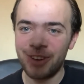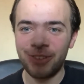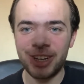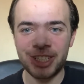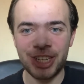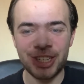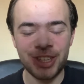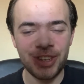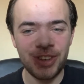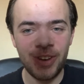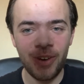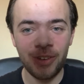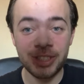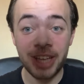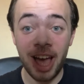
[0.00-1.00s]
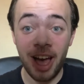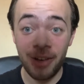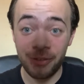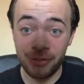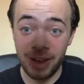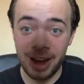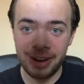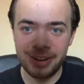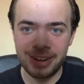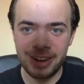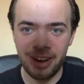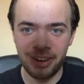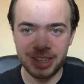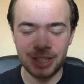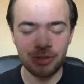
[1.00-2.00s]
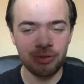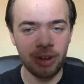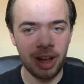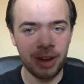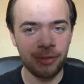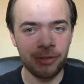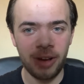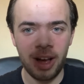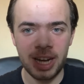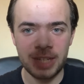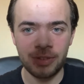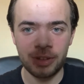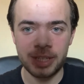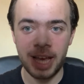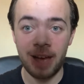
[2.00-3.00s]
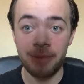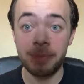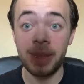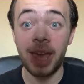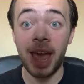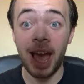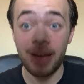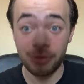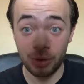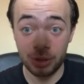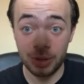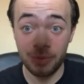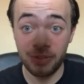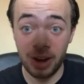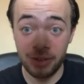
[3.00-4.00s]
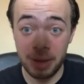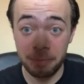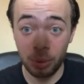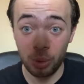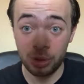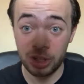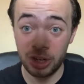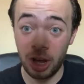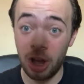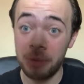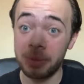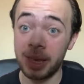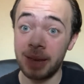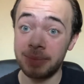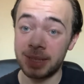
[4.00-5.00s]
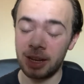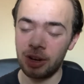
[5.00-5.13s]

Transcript: which is not a very nice run for Huddersfield to have, but they have got some very important home games.